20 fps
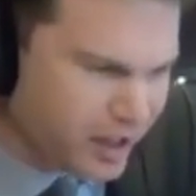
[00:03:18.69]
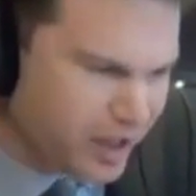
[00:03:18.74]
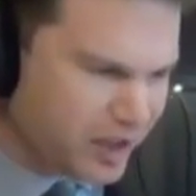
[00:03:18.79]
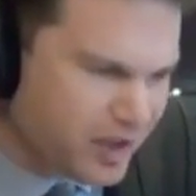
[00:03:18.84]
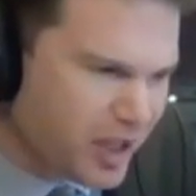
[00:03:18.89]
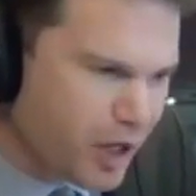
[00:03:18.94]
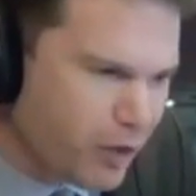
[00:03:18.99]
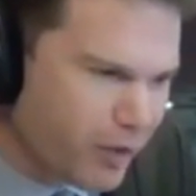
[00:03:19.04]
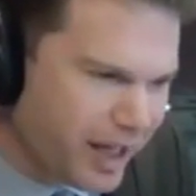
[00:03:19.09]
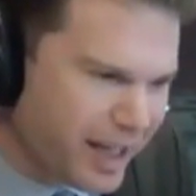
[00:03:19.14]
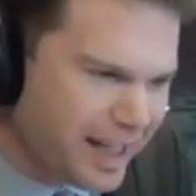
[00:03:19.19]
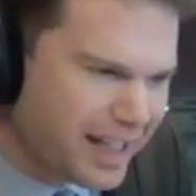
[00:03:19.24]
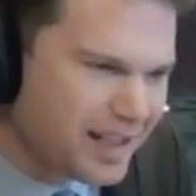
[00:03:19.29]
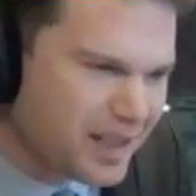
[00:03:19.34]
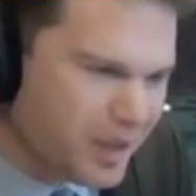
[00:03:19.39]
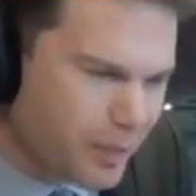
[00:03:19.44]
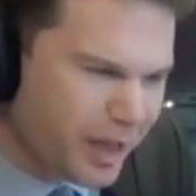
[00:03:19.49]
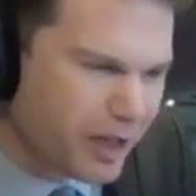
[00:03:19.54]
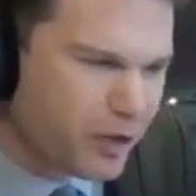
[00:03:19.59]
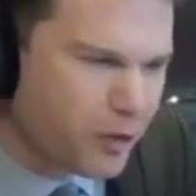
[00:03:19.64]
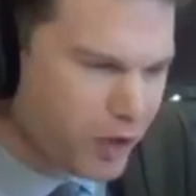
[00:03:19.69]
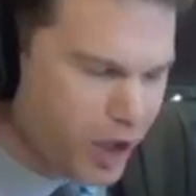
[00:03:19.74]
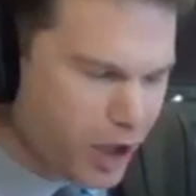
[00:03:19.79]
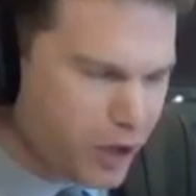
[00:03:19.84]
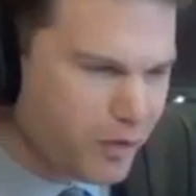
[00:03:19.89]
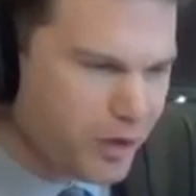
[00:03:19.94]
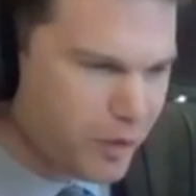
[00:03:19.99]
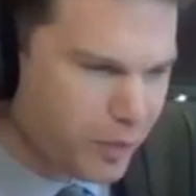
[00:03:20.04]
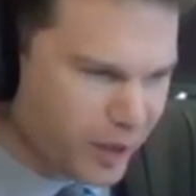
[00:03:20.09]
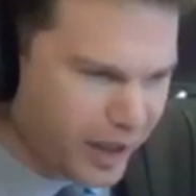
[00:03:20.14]
So it is a bit all
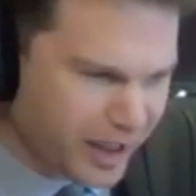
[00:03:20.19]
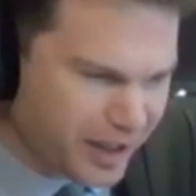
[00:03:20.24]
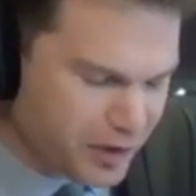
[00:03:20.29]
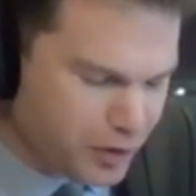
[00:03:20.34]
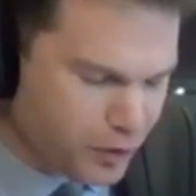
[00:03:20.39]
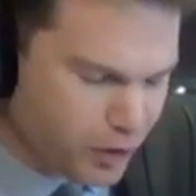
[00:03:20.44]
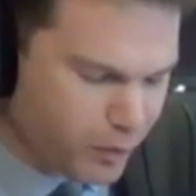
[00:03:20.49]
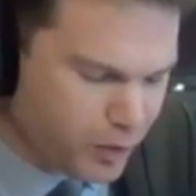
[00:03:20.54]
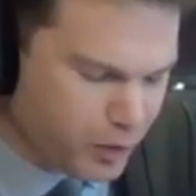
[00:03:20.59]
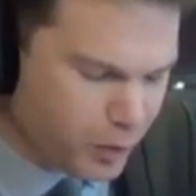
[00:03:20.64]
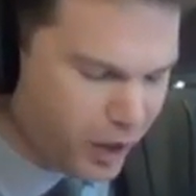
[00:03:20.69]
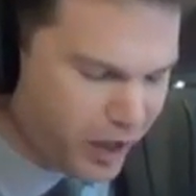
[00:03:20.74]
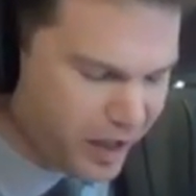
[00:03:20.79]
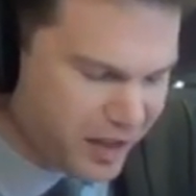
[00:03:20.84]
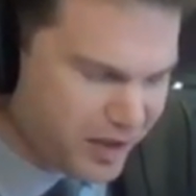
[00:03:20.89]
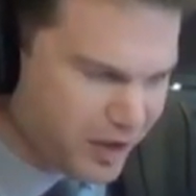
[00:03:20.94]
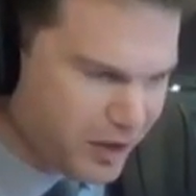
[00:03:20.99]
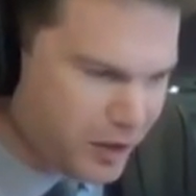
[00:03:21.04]
over the place script-wise.